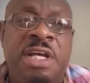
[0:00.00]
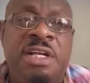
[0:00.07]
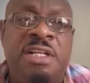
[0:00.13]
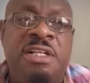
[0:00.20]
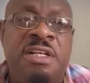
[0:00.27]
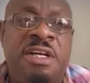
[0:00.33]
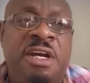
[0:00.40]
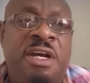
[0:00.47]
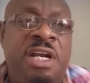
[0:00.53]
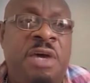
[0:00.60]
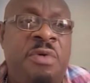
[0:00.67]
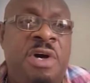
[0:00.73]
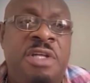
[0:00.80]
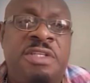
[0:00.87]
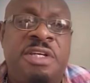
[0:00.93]
that little girl.
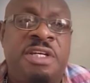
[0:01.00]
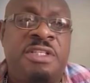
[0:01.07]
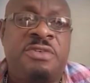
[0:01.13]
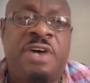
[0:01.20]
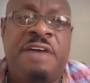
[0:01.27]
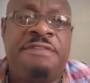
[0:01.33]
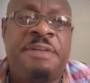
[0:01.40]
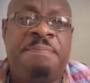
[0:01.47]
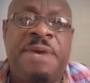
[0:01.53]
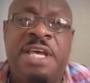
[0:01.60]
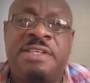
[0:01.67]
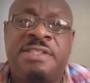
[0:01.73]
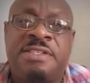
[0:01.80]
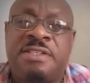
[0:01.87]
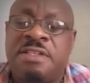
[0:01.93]
I want her to have the
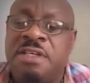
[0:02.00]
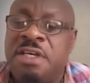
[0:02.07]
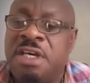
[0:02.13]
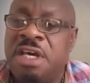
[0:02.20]
best.